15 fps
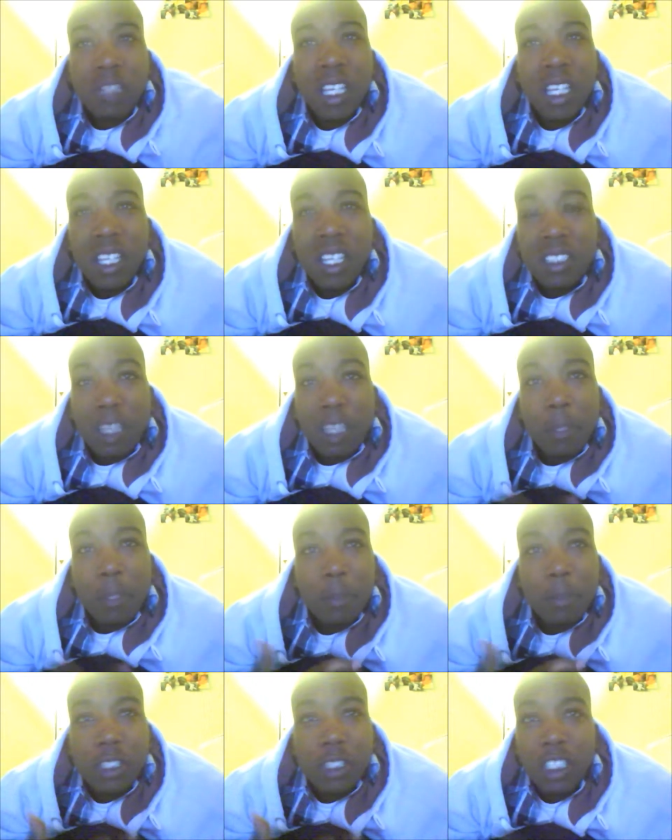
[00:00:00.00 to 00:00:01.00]
some
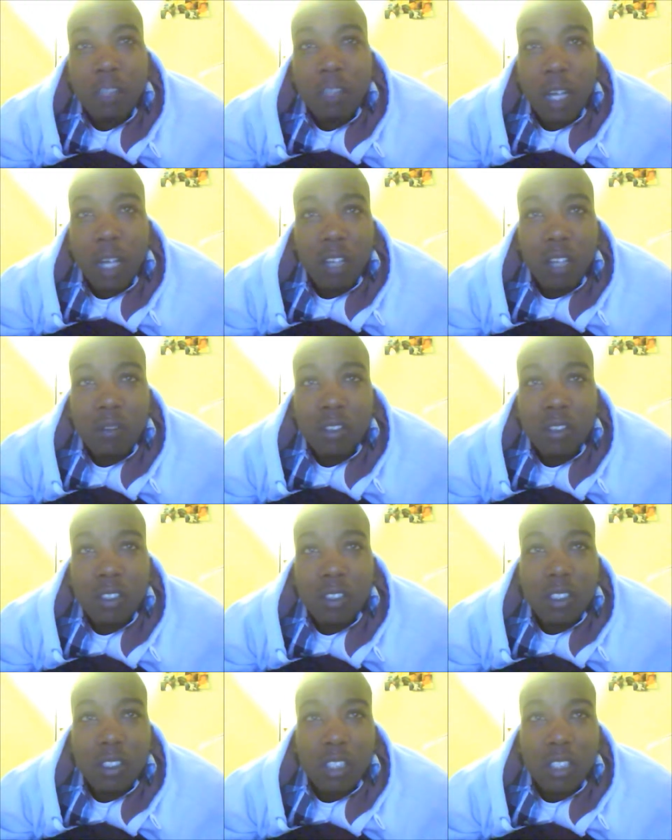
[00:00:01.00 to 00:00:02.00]
people think about
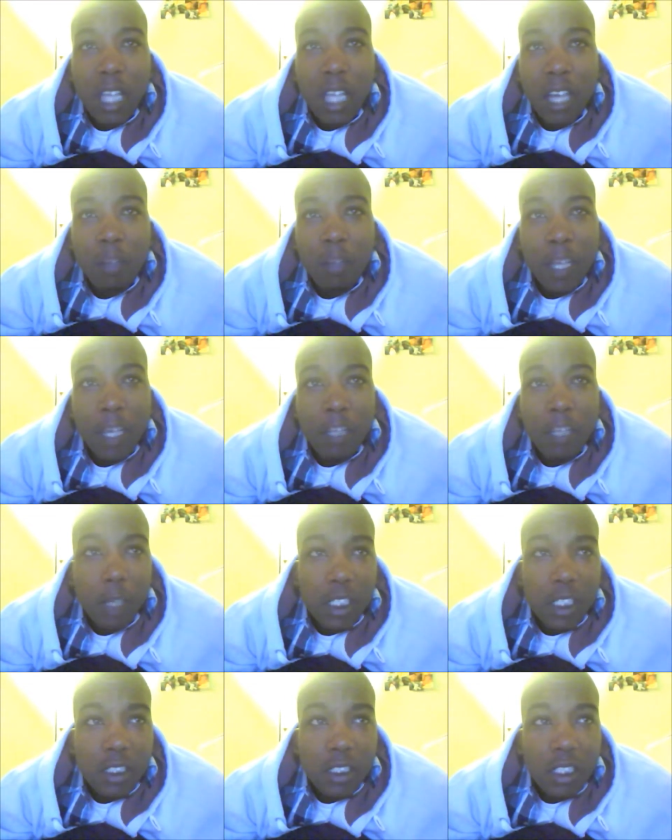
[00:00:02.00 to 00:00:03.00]
how to make
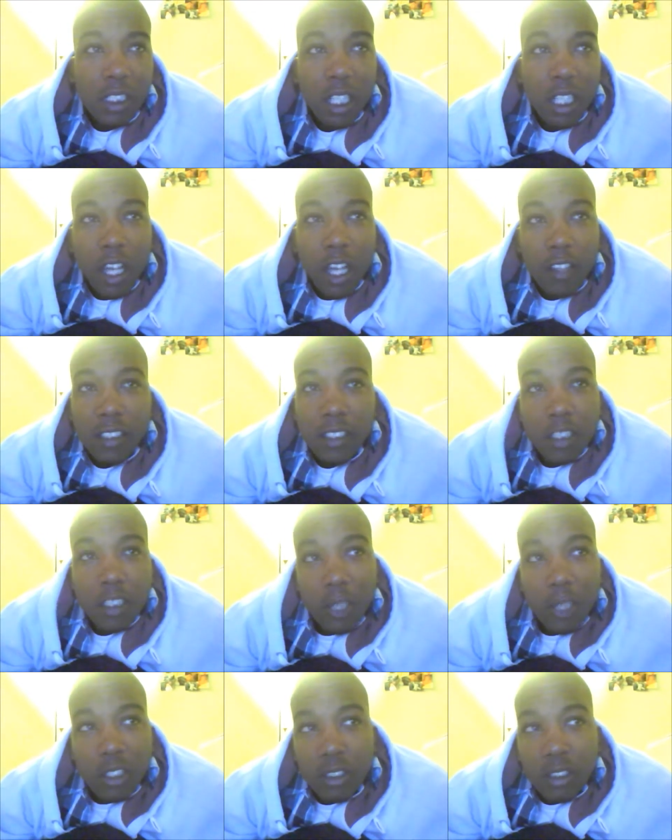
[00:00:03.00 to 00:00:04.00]
money. Others think
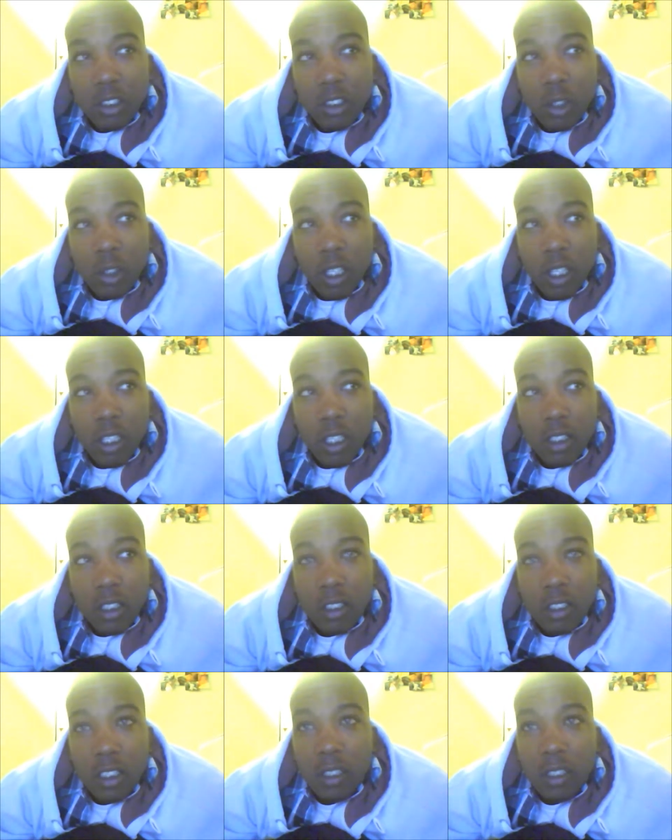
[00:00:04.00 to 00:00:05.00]
about using
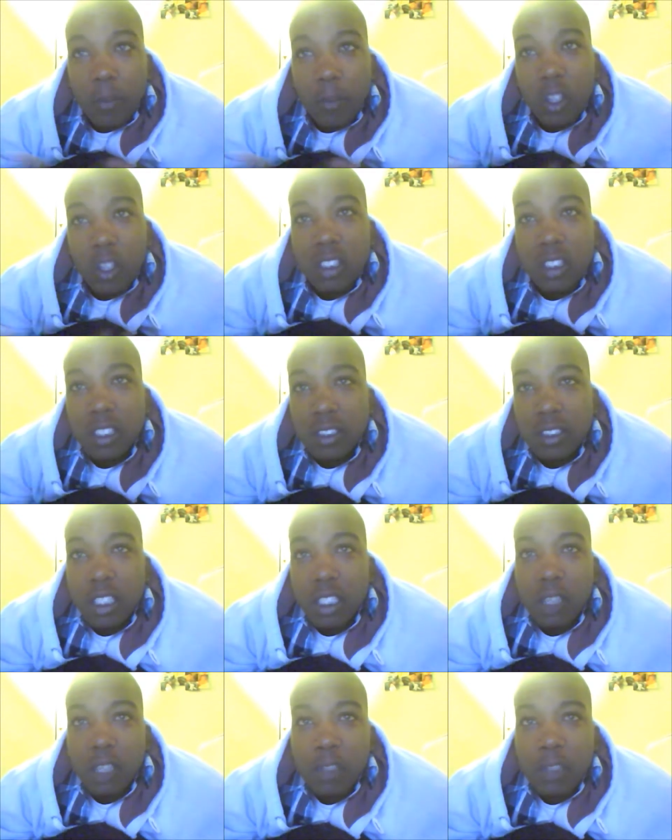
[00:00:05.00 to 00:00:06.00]
drugs. Some focus on
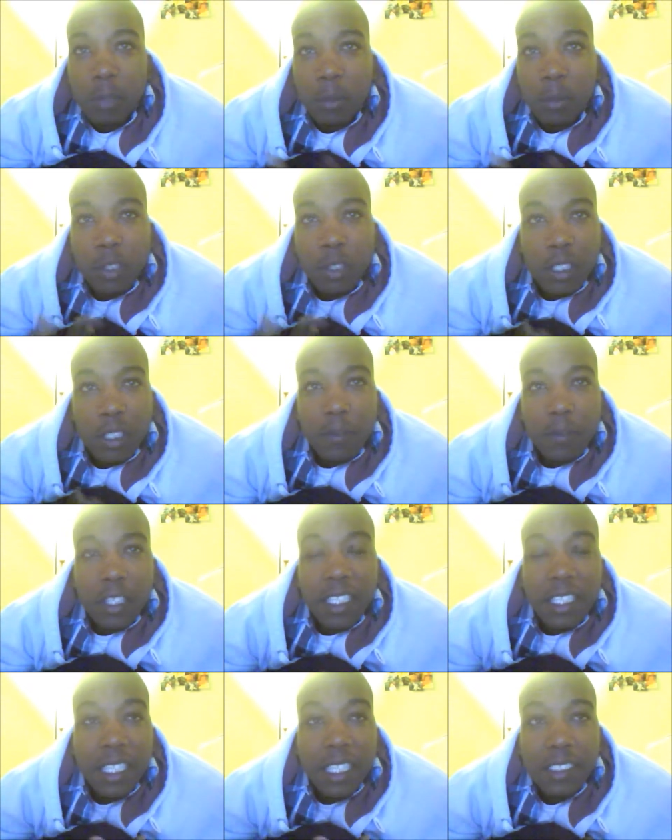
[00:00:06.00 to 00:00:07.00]
themselves. Some people live for their
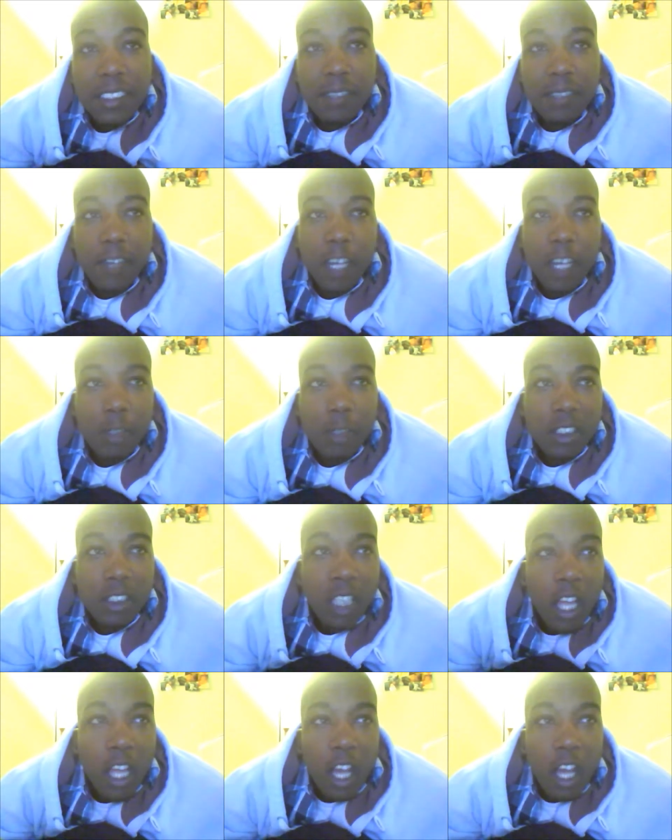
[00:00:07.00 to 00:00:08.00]
kids and families.
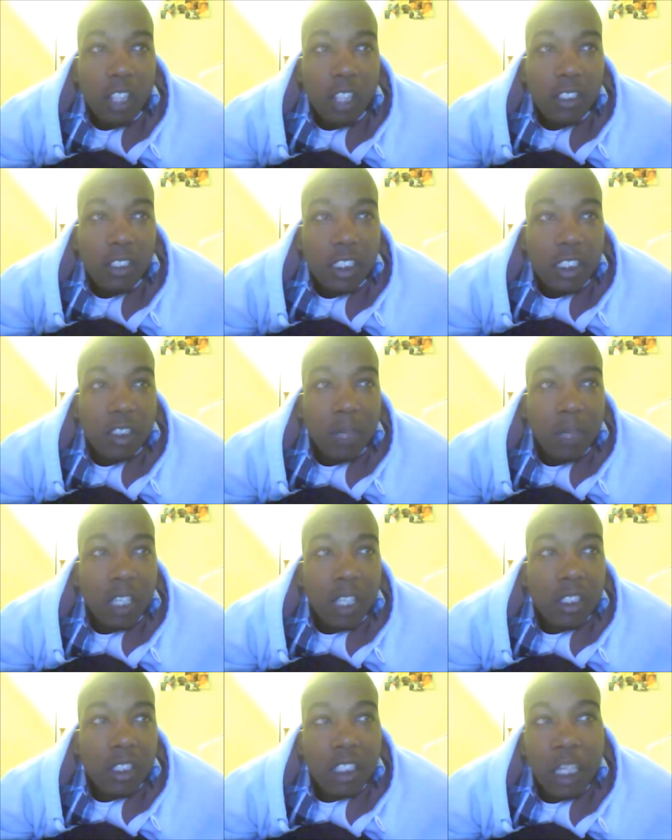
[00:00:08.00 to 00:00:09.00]
Others think
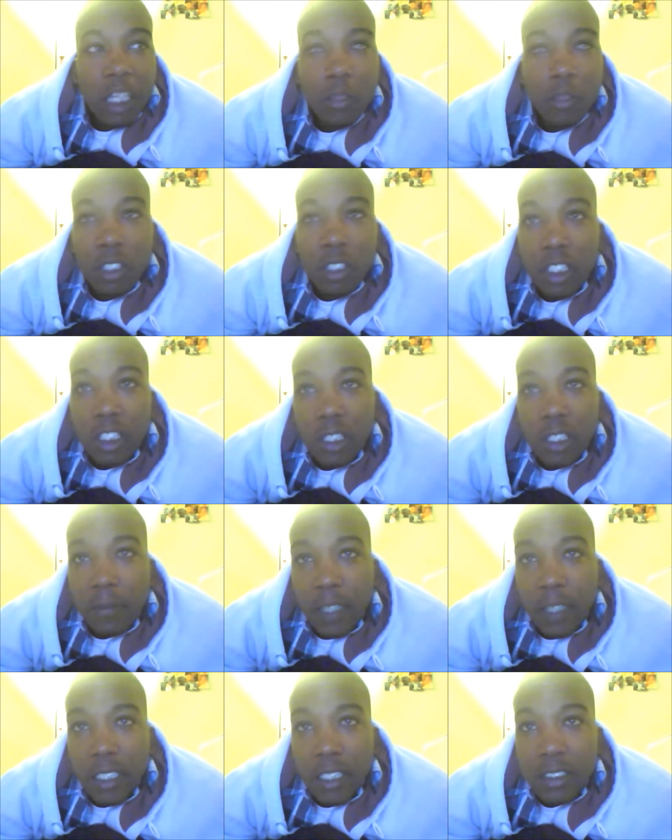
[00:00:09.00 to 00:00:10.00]
about their neighborhood and their
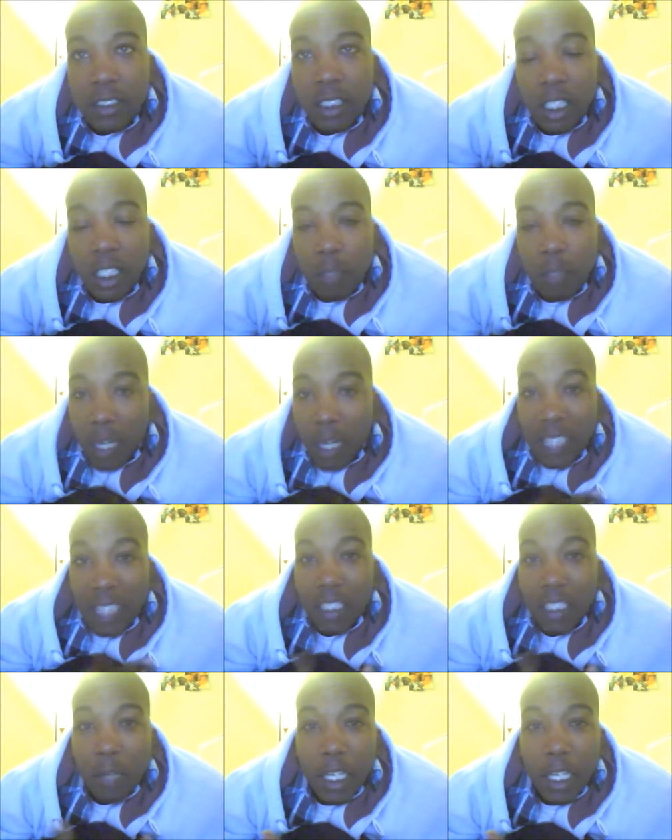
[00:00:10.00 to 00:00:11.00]
friends. But I
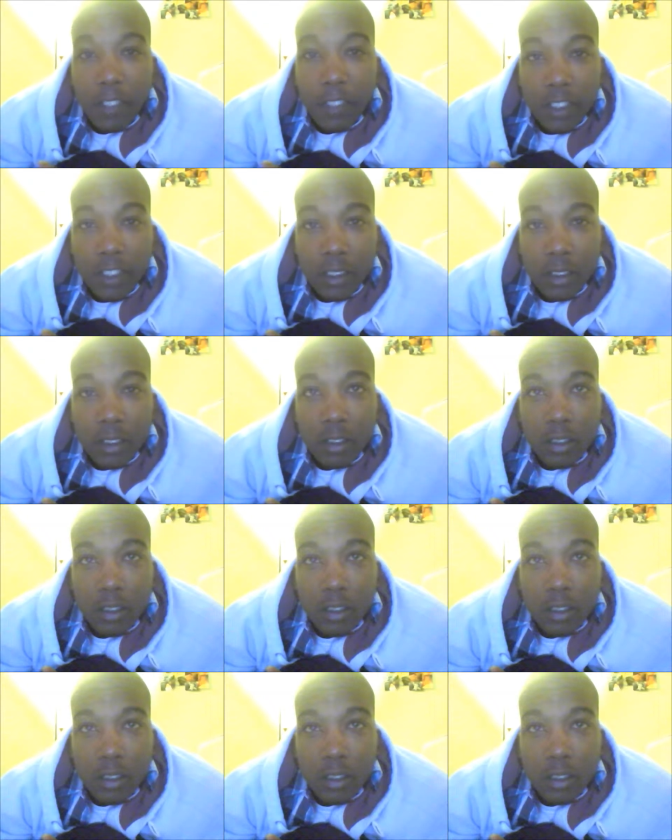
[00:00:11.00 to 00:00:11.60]
think about everything.